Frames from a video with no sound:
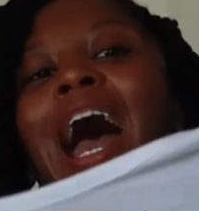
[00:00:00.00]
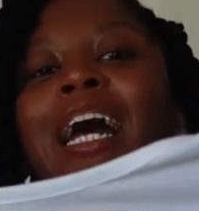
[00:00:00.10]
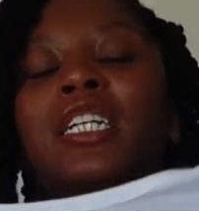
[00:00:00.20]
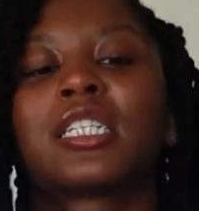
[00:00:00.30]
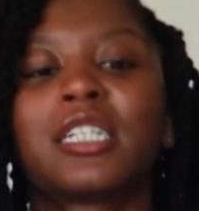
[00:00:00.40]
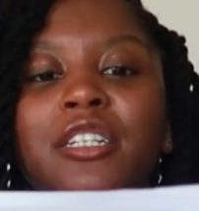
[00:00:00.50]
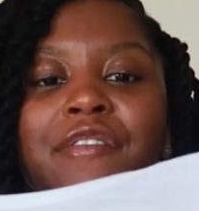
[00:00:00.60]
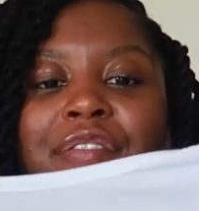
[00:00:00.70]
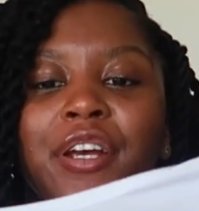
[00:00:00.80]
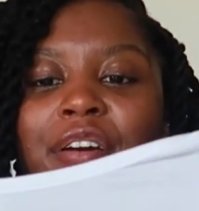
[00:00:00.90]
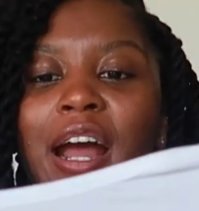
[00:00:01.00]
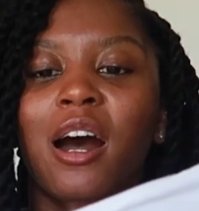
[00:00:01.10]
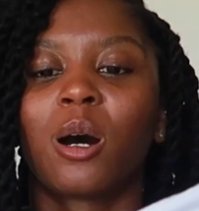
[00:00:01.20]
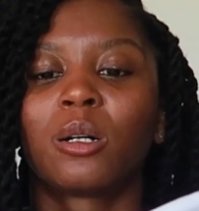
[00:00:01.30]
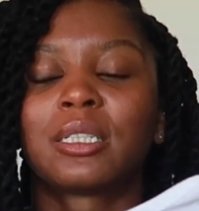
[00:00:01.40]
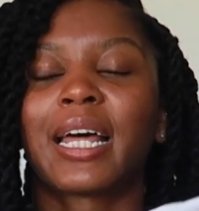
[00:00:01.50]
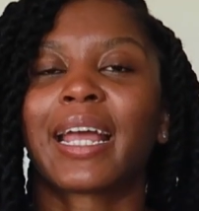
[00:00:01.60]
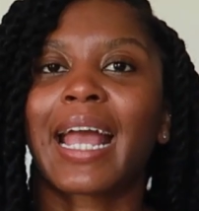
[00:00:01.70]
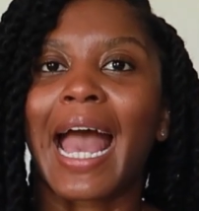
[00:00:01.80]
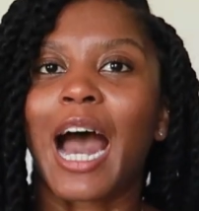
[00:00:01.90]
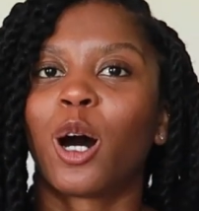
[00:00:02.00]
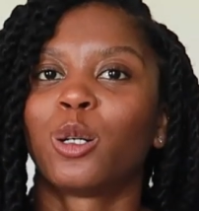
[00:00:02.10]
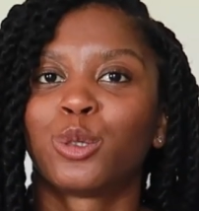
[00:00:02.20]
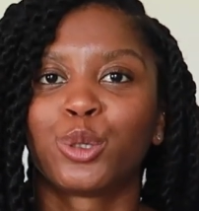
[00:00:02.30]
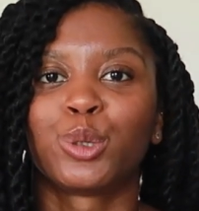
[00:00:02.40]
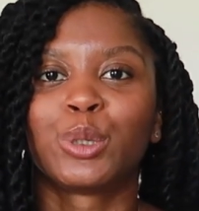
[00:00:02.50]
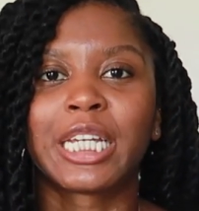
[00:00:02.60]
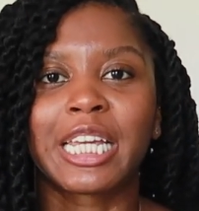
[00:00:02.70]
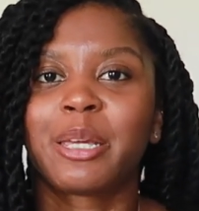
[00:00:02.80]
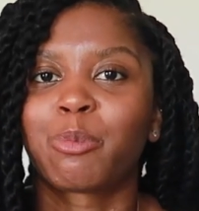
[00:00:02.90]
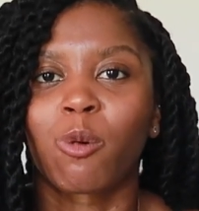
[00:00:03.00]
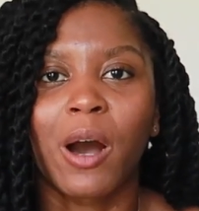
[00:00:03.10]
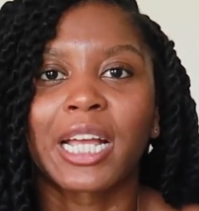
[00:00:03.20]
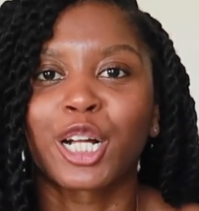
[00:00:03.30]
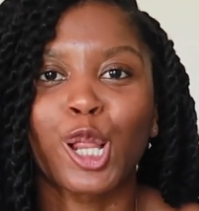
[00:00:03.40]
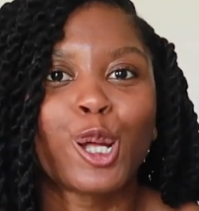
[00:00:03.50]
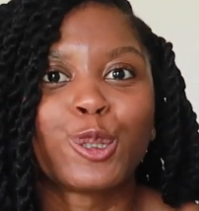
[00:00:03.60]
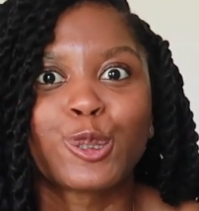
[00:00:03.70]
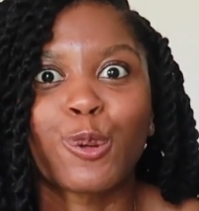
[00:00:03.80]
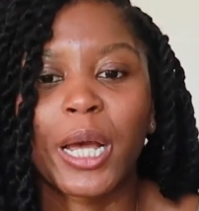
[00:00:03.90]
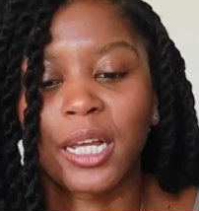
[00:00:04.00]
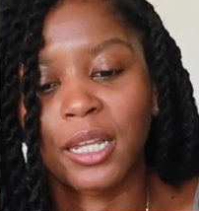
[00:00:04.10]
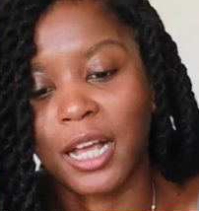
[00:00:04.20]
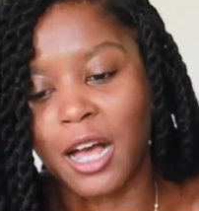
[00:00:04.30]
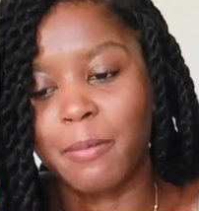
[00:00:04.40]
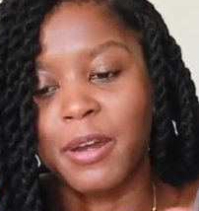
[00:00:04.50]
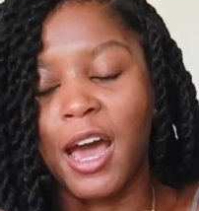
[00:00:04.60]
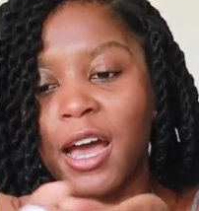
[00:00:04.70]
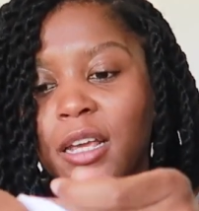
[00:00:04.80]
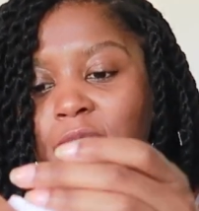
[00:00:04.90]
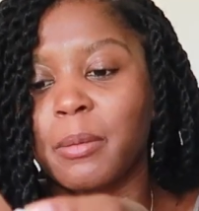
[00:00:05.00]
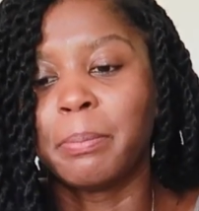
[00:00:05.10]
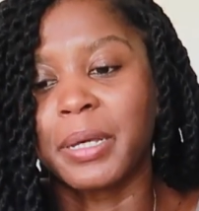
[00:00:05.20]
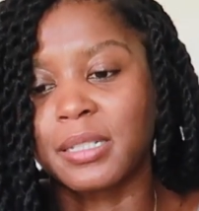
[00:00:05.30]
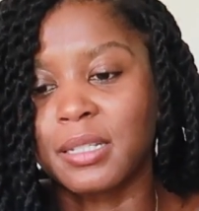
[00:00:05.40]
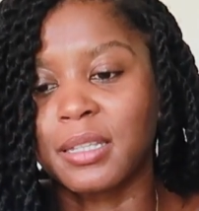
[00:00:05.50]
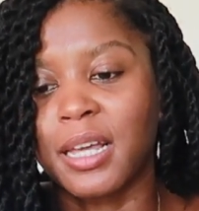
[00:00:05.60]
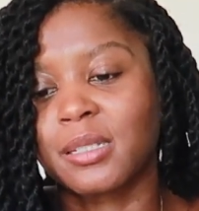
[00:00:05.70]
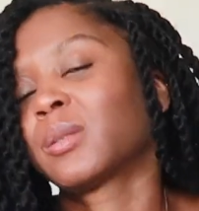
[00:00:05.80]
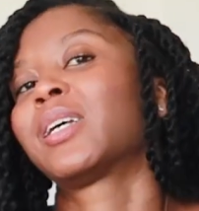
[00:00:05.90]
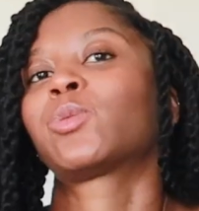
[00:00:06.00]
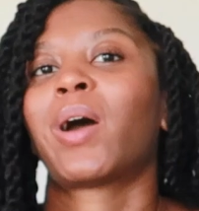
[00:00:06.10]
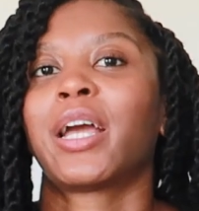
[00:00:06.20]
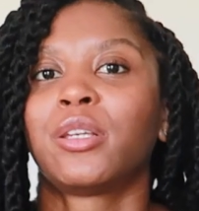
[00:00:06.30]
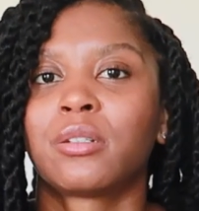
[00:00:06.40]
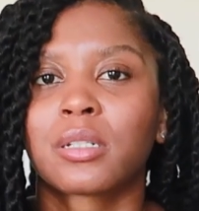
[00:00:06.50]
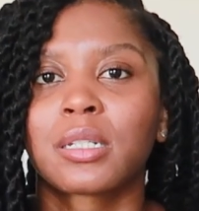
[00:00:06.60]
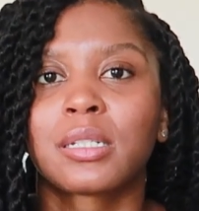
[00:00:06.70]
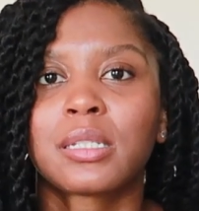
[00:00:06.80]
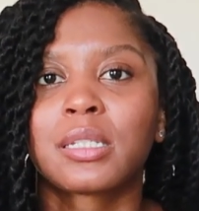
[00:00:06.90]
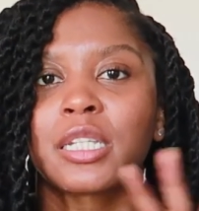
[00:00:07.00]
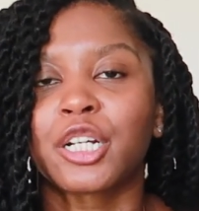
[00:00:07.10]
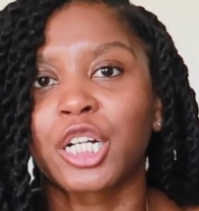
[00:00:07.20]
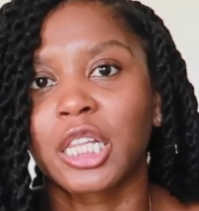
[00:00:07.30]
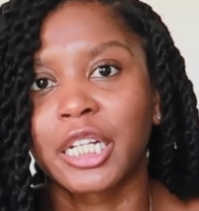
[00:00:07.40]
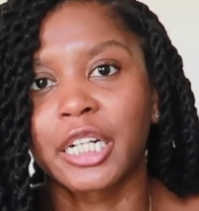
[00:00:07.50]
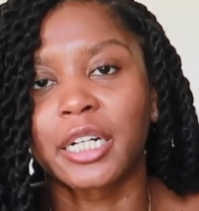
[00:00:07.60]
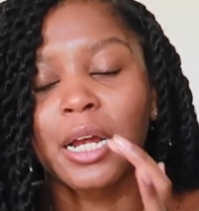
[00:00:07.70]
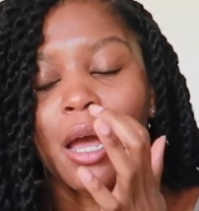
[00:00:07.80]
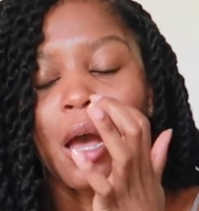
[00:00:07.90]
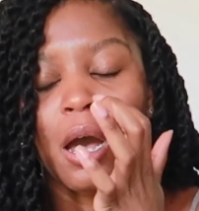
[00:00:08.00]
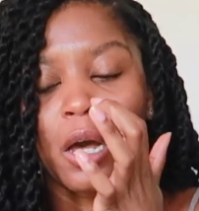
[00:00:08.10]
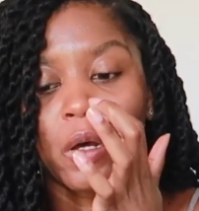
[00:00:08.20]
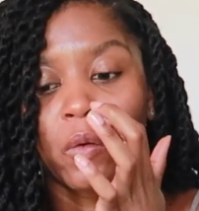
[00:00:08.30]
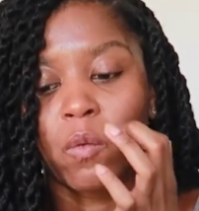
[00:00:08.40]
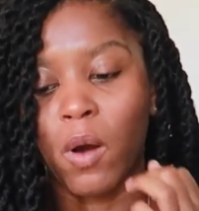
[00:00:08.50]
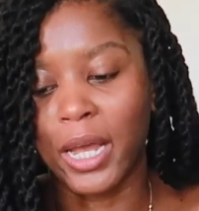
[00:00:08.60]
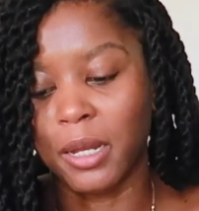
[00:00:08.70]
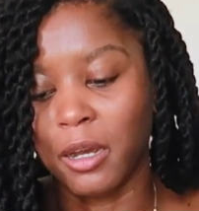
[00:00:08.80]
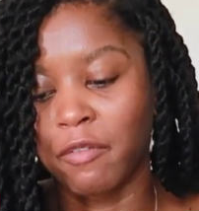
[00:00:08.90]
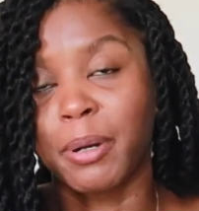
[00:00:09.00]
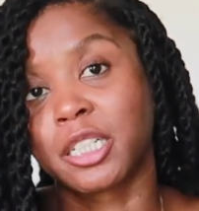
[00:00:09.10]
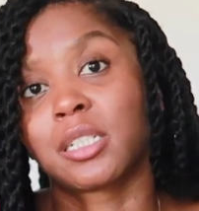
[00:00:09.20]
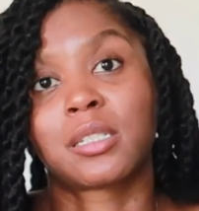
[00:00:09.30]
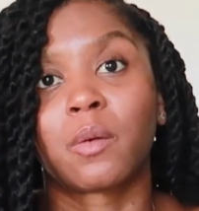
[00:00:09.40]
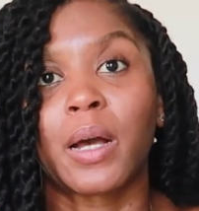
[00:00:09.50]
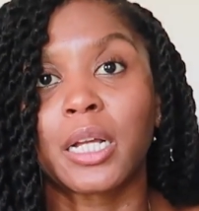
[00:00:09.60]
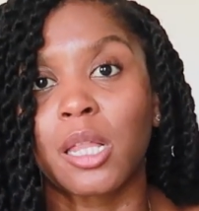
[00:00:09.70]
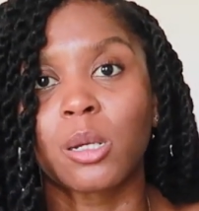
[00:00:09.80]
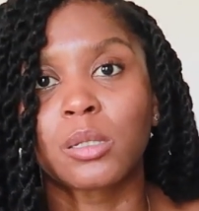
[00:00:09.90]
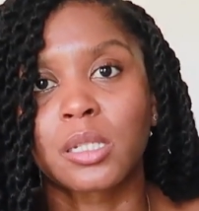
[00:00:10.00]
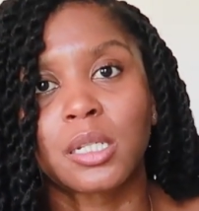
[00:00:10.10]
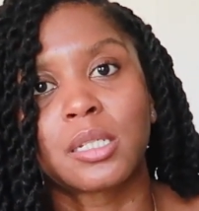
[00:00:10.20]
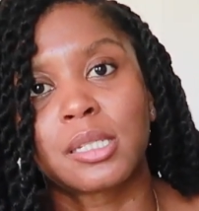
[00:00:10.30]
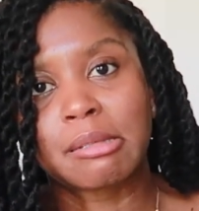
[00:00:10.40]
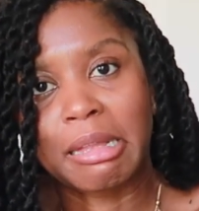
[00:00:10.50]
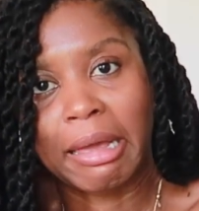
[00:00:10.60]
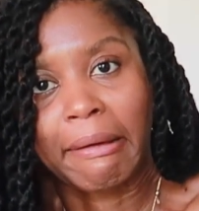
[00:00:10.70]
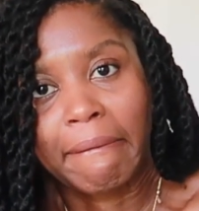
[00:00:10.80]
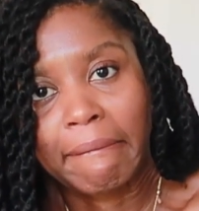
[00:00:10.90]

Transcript: I just need to figure out like how to keep white clothes white. Like I'm not the best at that, so that's why I usually steer clear of purchasing white clothes, because like